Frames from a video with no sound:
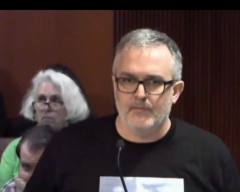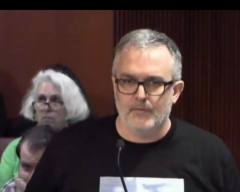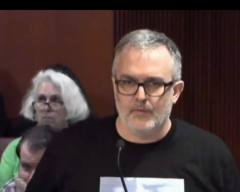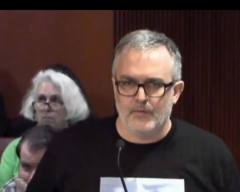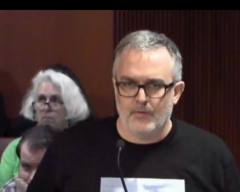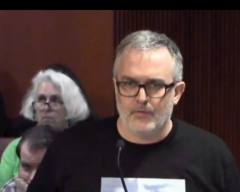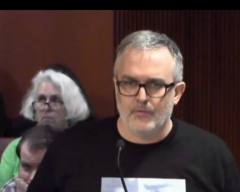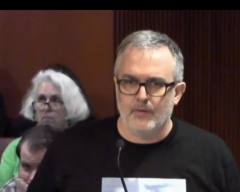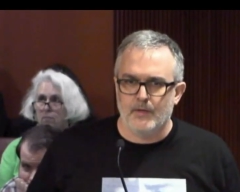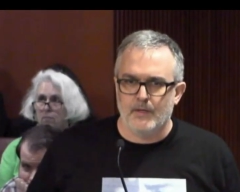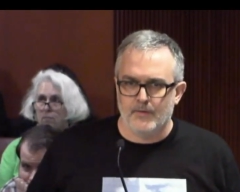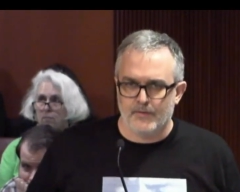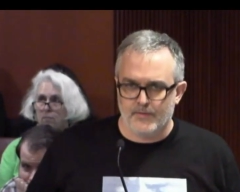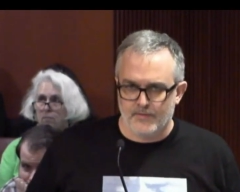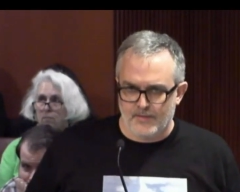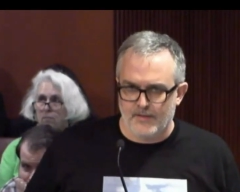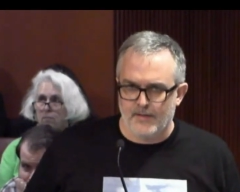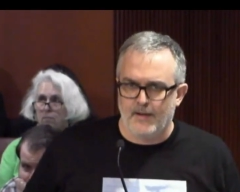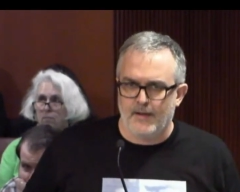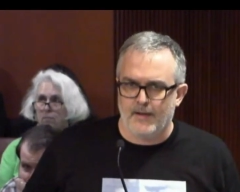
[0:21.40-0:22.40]
Speaker 1: the three years
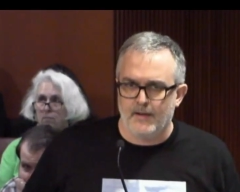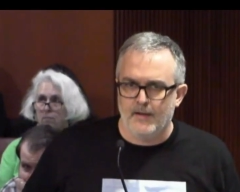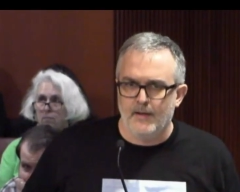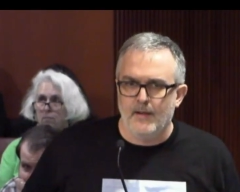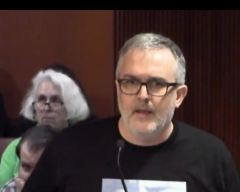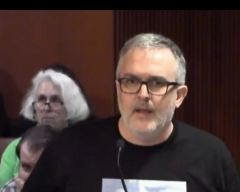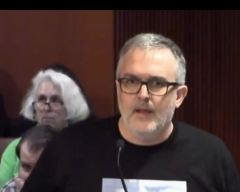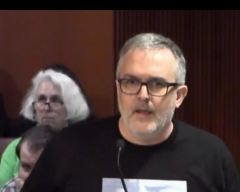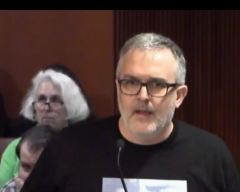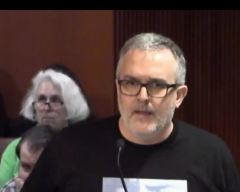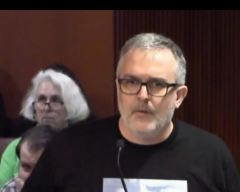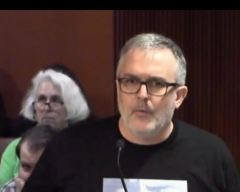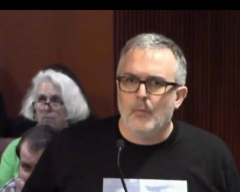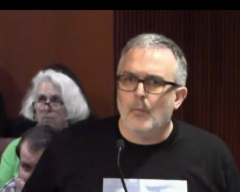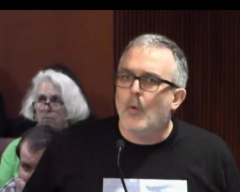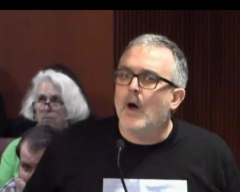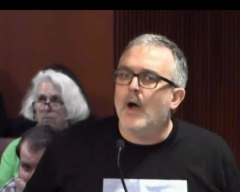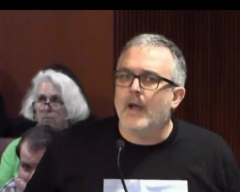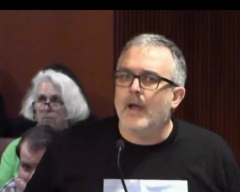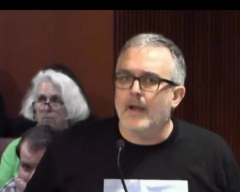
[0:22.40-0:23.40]
today.
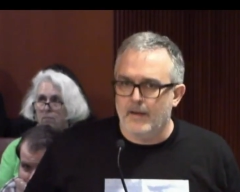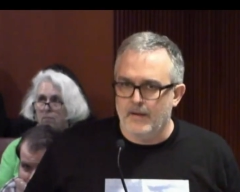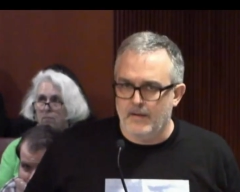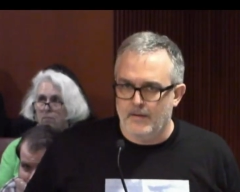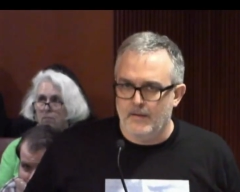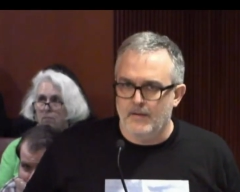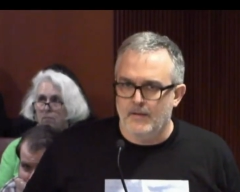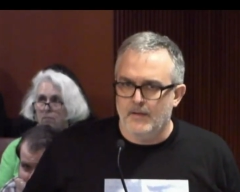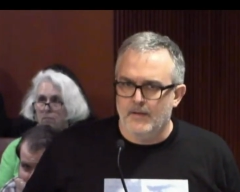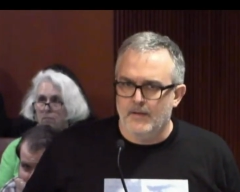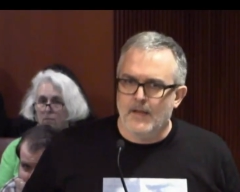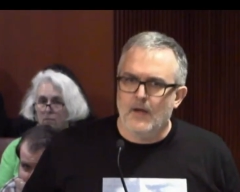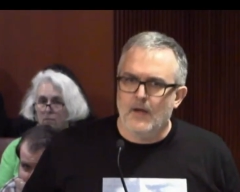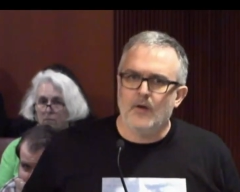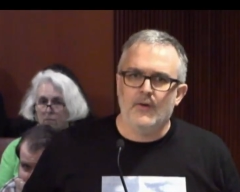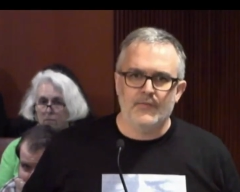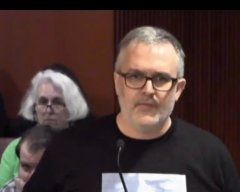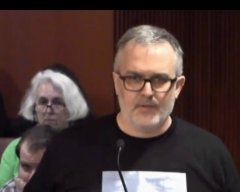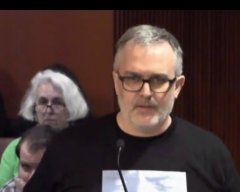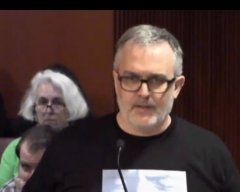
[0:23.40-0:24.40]
Why? Now all
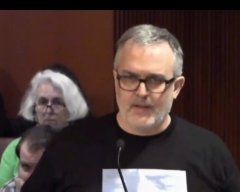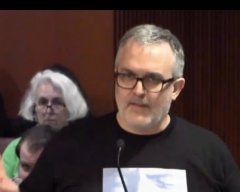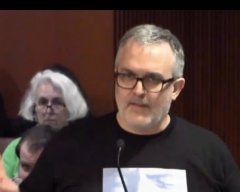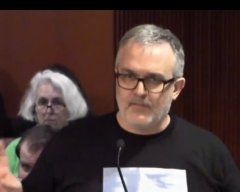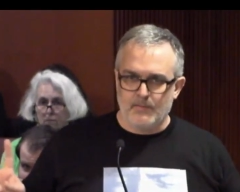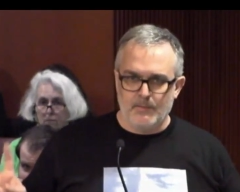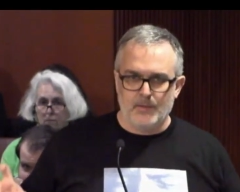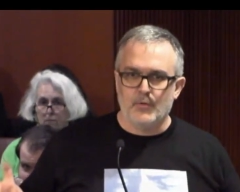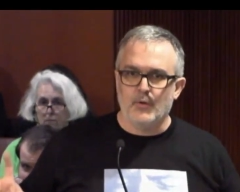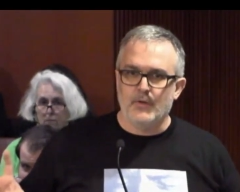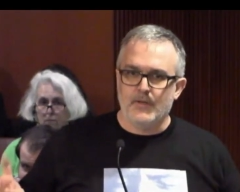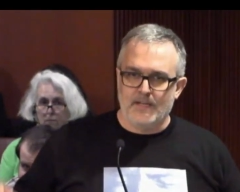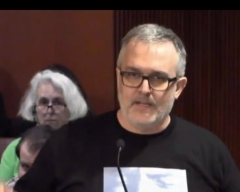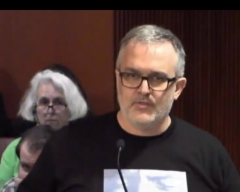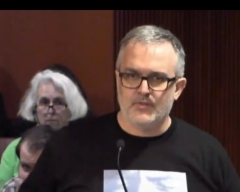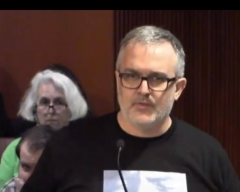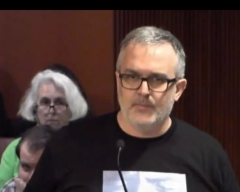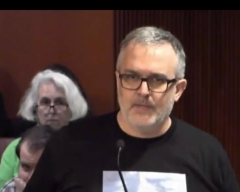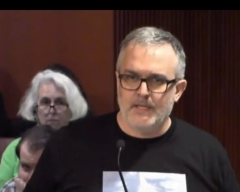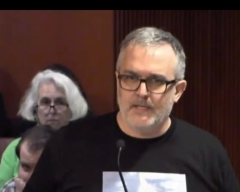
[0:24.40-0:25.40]
of a sudden I have to be
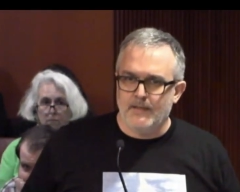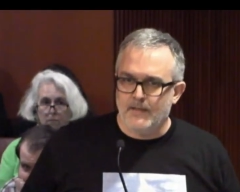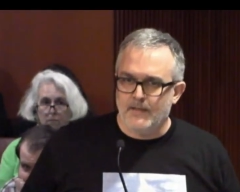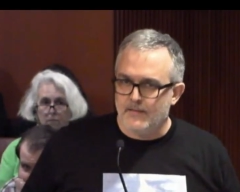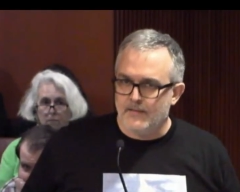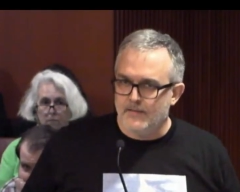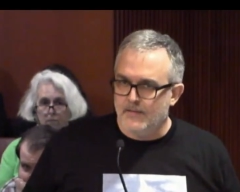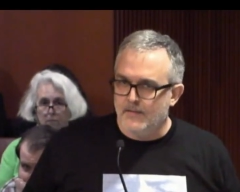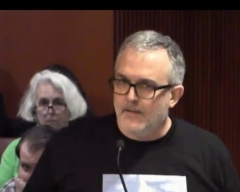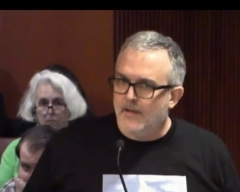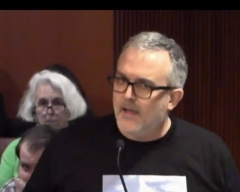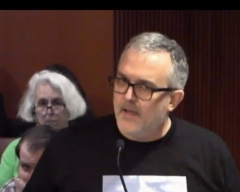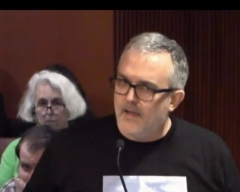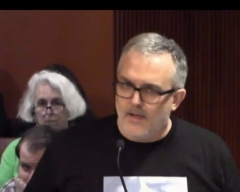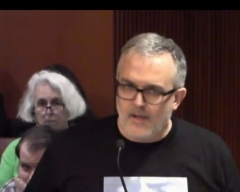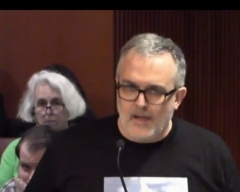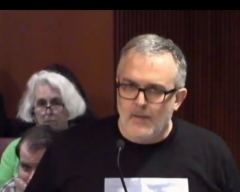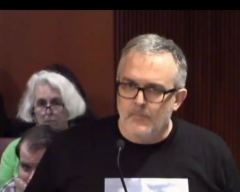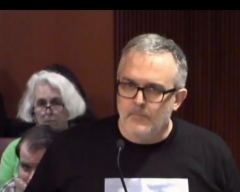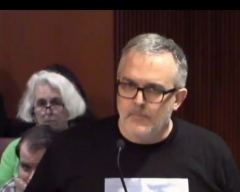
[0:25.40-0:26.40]
credentialed media?
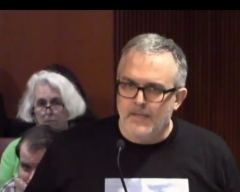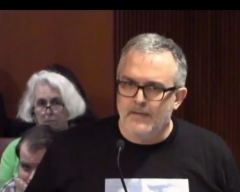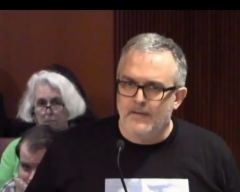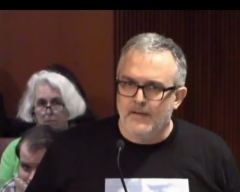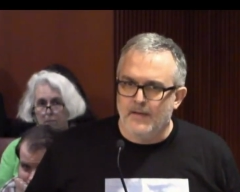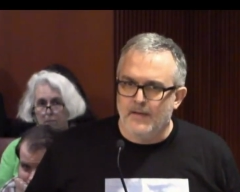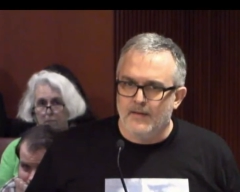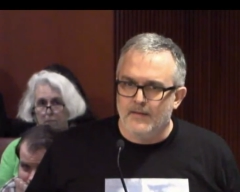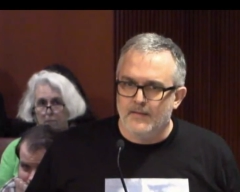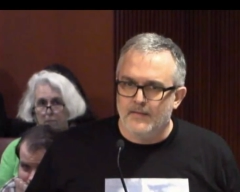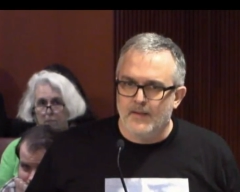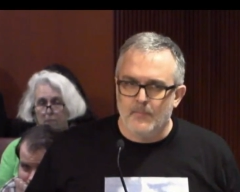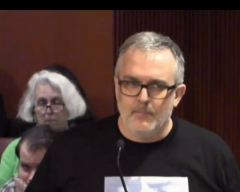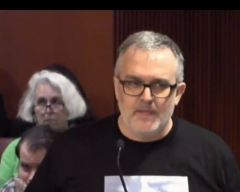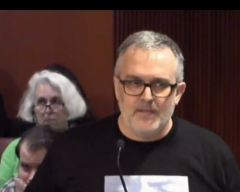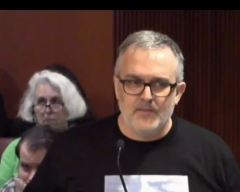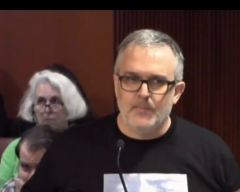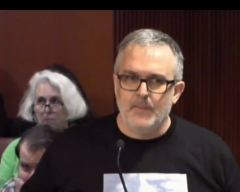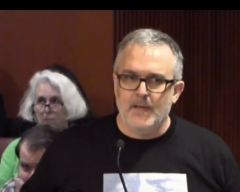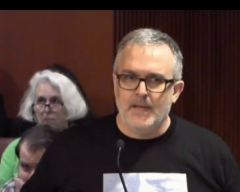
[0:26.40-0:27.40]
I'm media. That
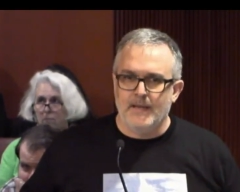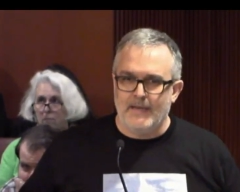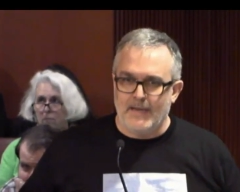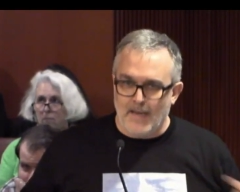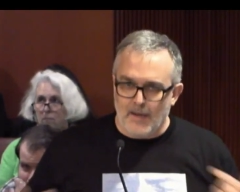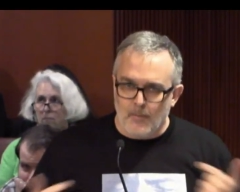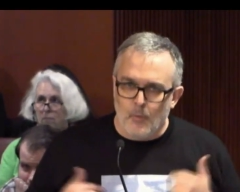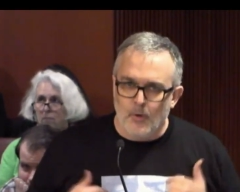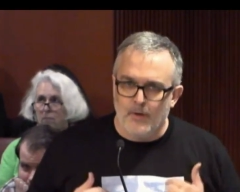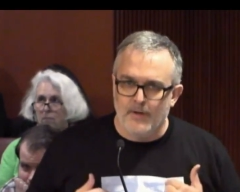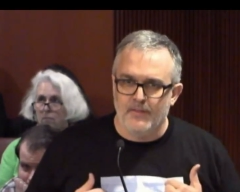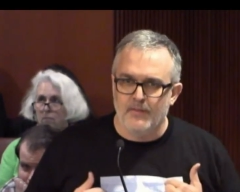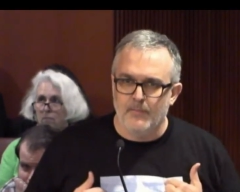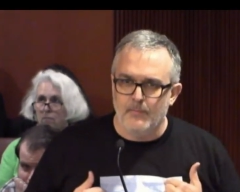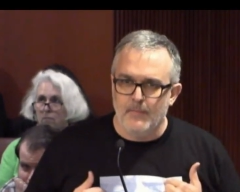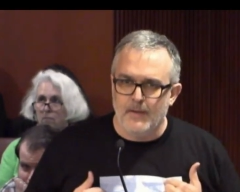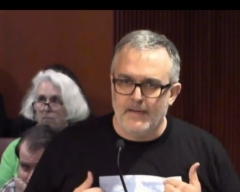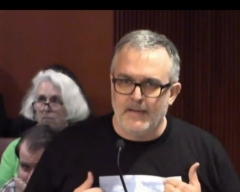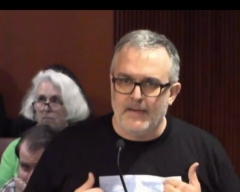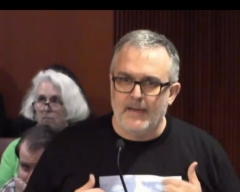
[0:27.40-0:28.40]
means many. I'm one of the
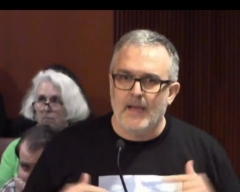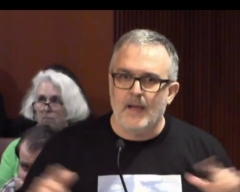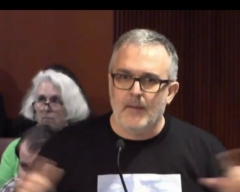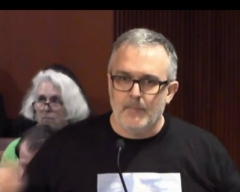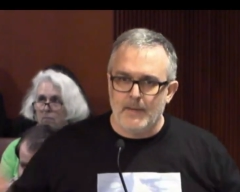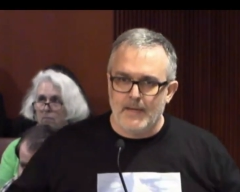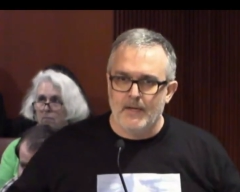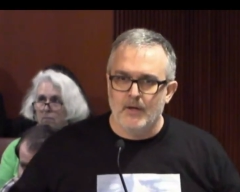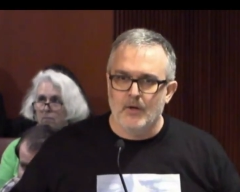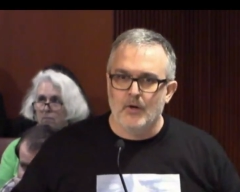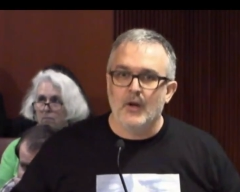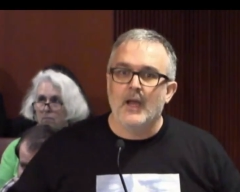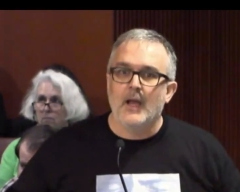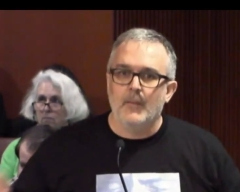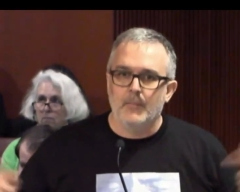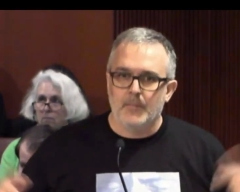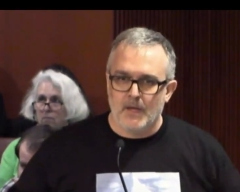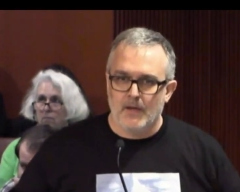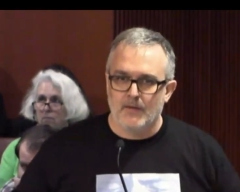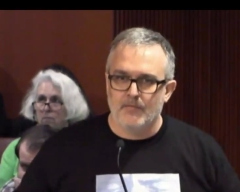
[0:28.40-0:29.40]
many. I'm here, I'm
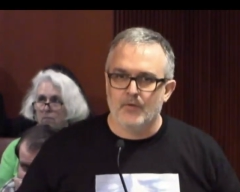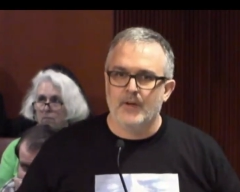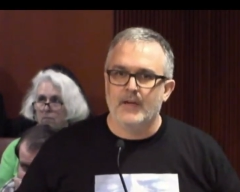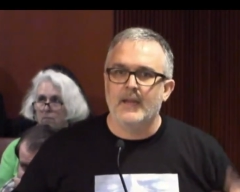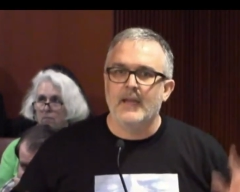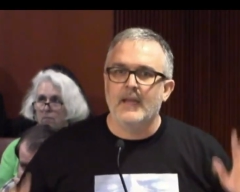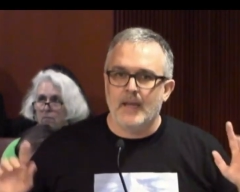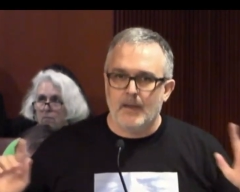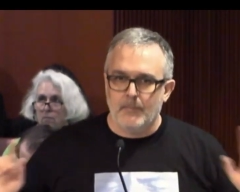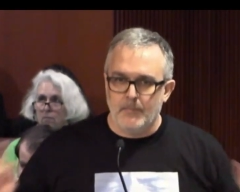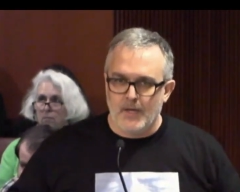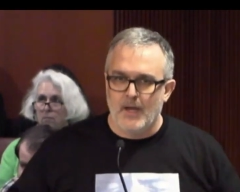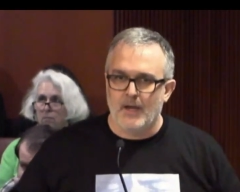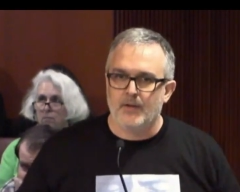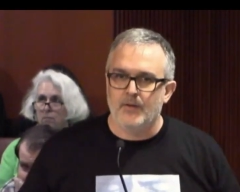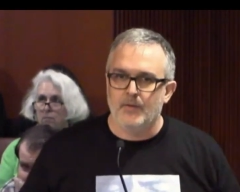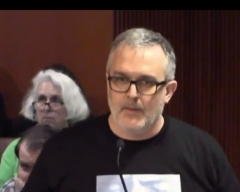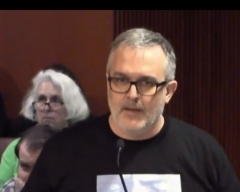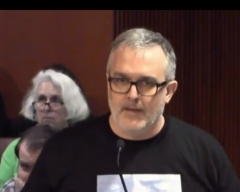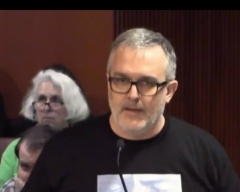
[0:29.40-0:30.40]
covering, and I'm
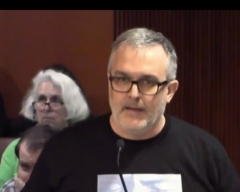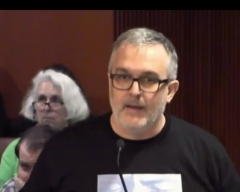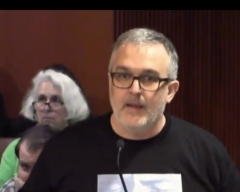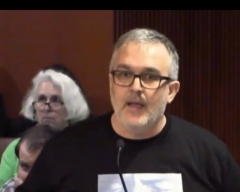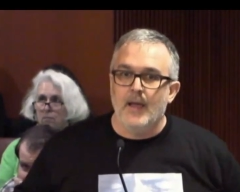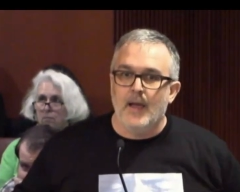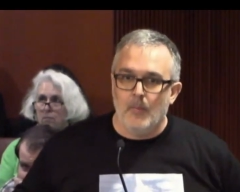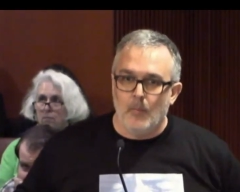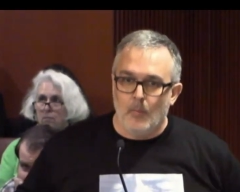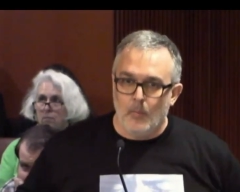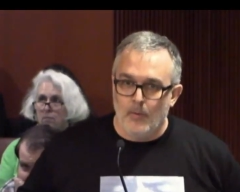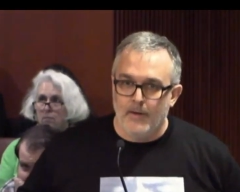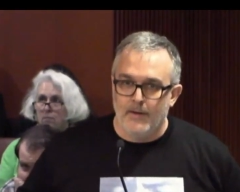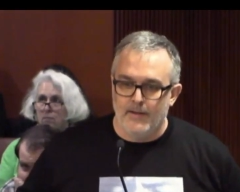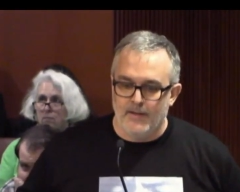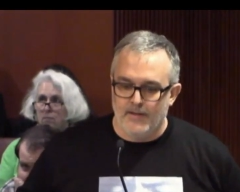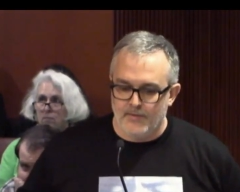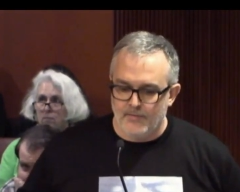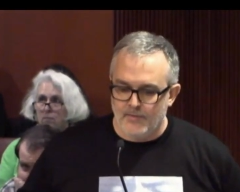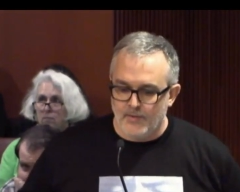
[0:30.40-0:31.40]
documenting. I'm a
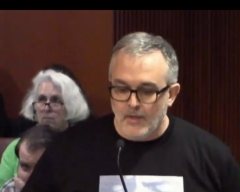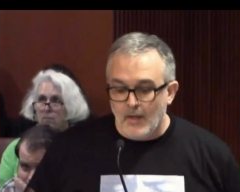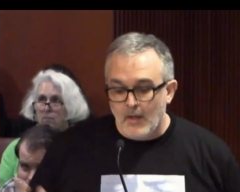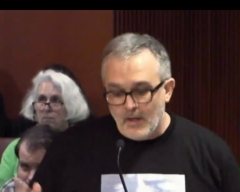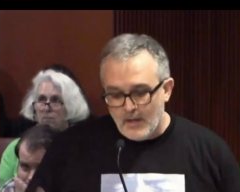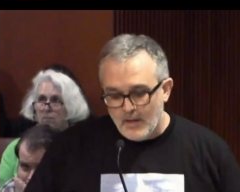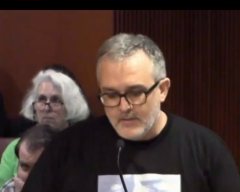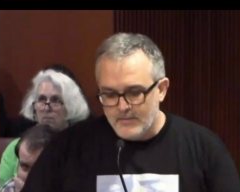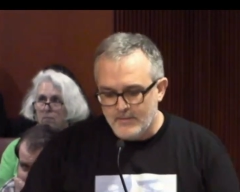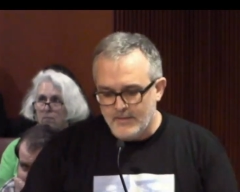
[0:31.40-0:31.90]
witness. Let's